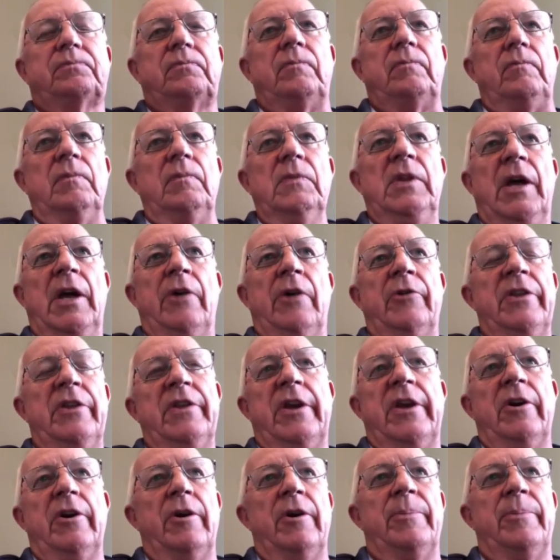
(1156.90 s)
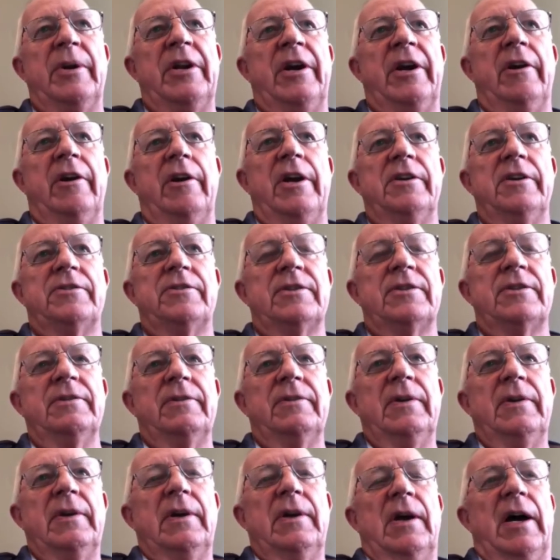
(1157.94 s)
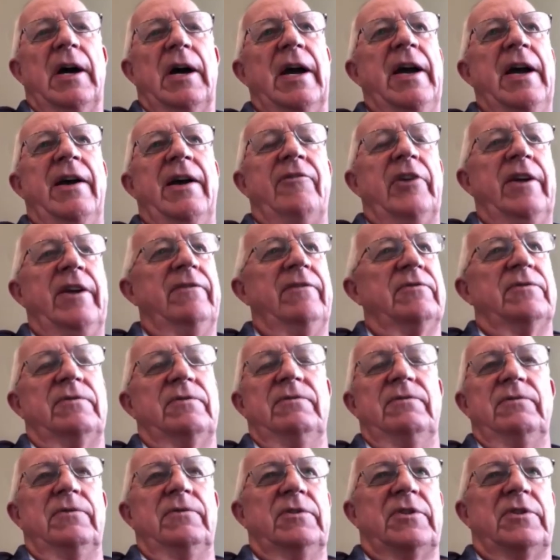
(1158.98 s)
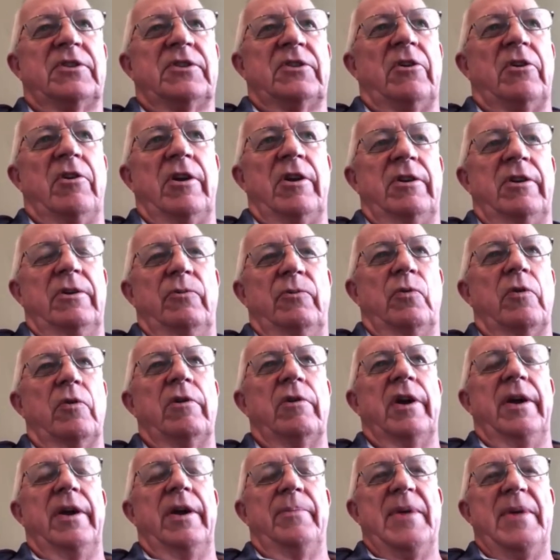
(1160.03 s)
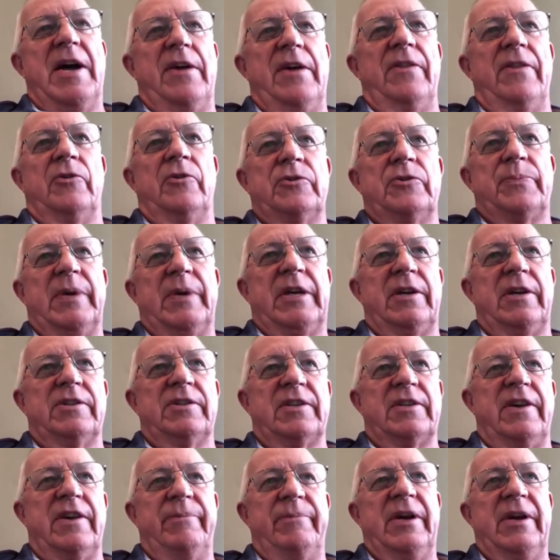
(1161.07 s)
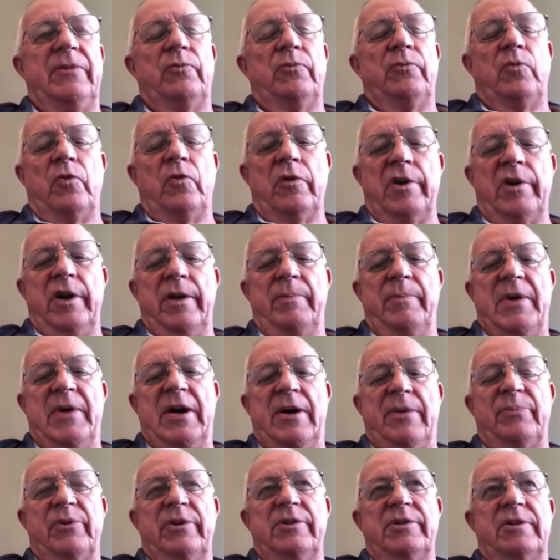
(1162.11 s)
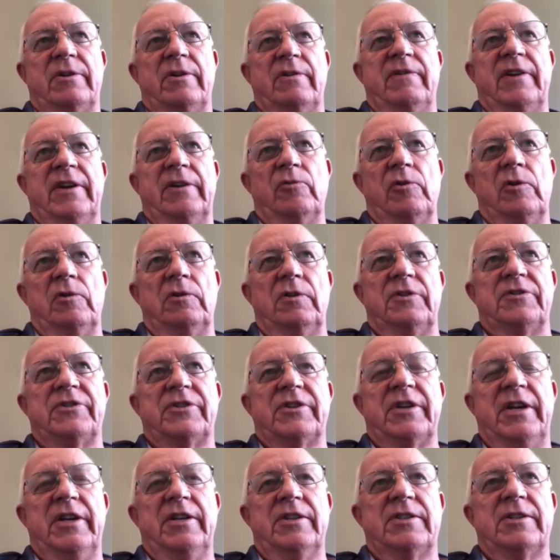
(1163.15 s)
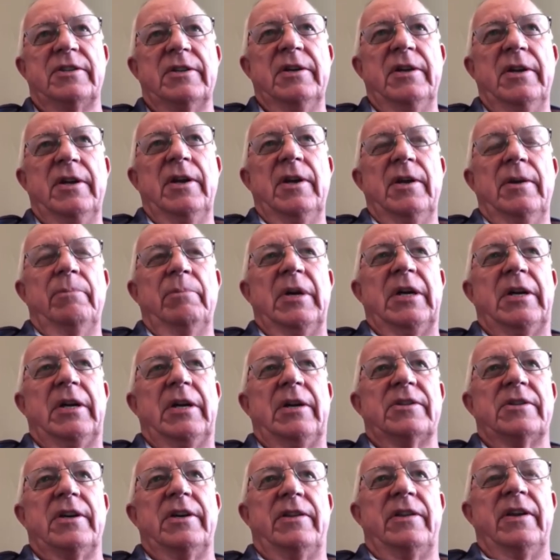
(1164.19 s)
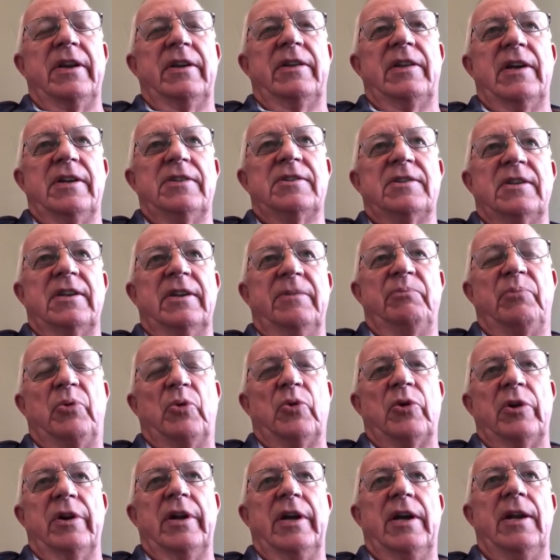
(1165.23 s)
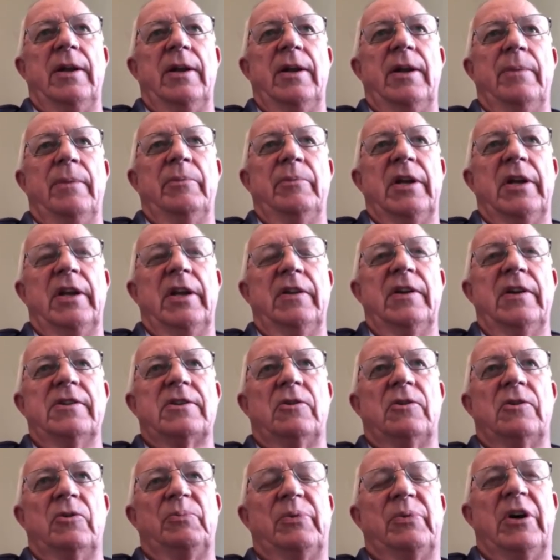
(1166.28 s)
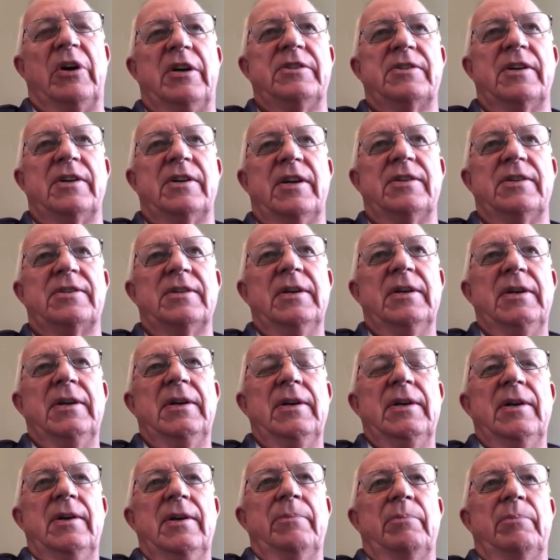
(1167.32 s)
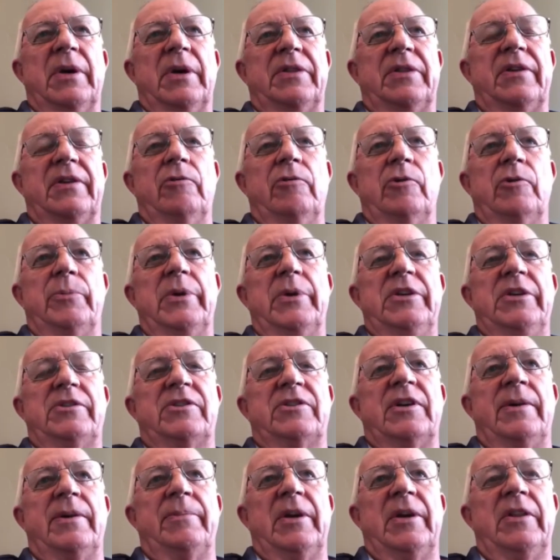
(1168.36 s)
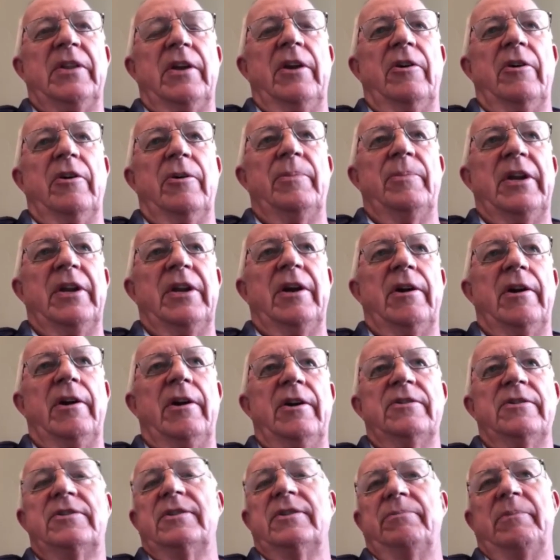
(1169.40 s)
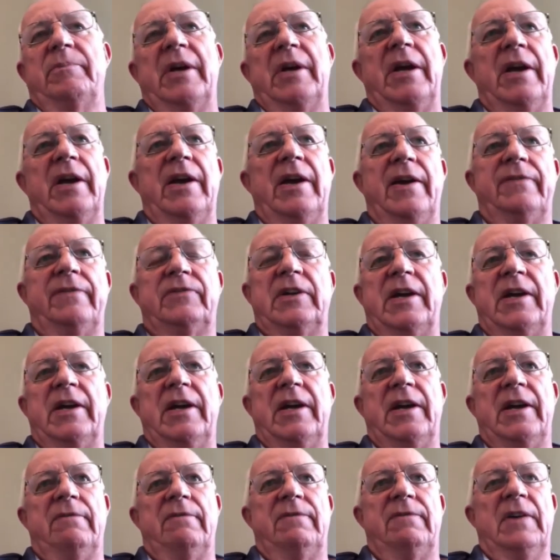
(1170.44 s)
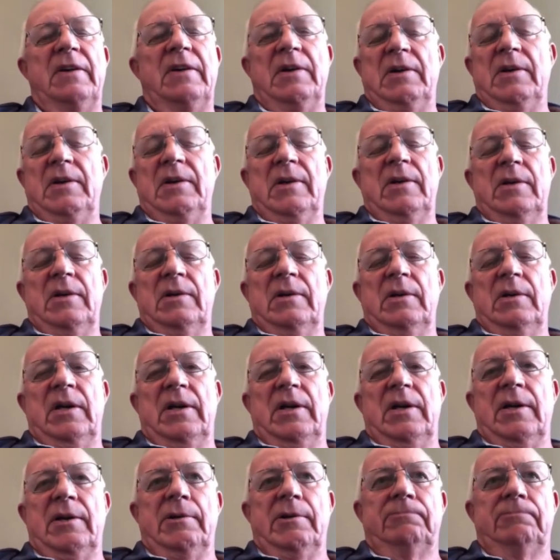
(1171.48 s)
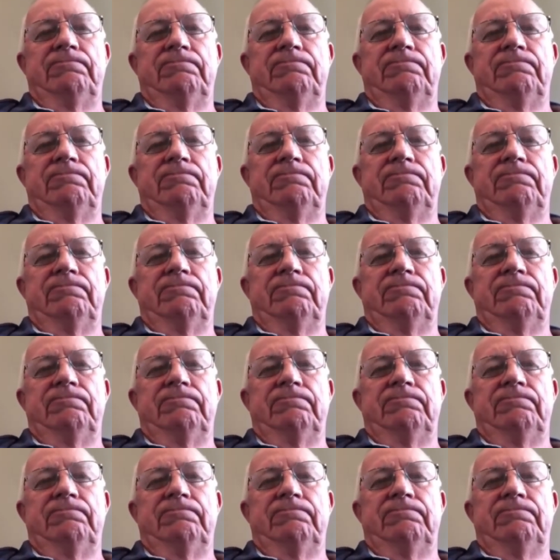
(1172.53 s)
Now, in the urban areas, I haven't even started to worry about those, because I've been worried about preserving rural seats, because I think that's an important element in this whole process. But there will be some in the urban areas that may have to have Uh,